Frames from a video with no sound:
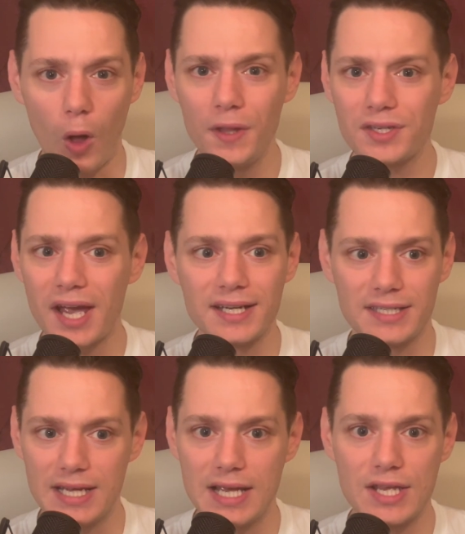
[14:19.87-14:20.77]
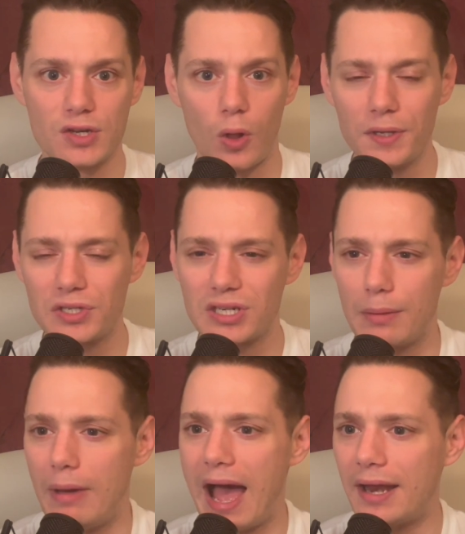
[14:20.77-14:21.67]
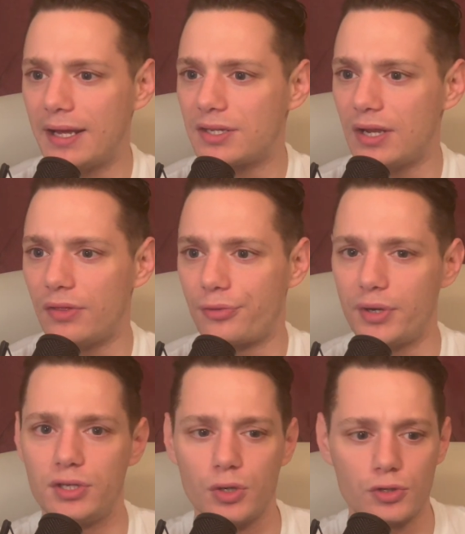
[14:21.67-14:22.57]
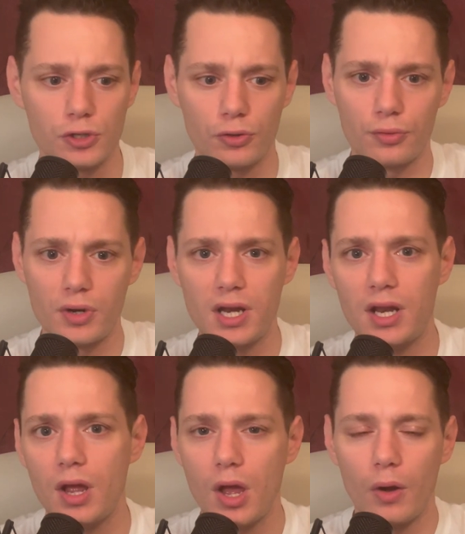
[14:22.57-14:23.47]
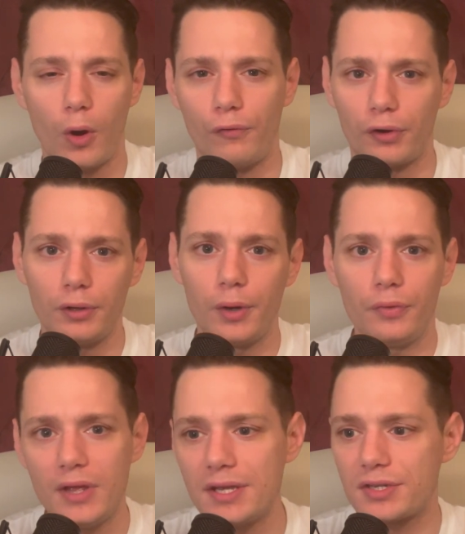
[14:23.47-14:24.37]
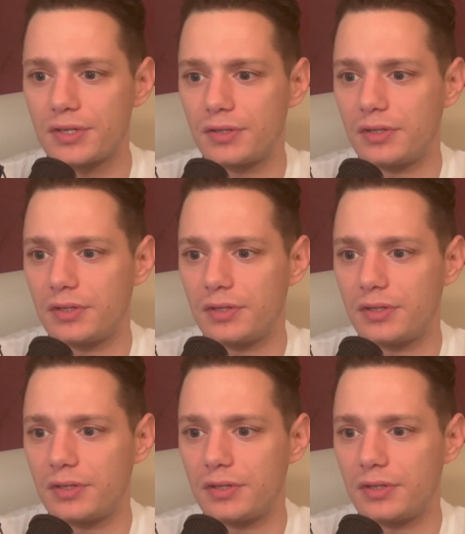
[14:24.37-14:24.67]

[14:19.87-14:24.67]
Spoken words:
these ideas and all these schematics and 3-2-2-3, overload this,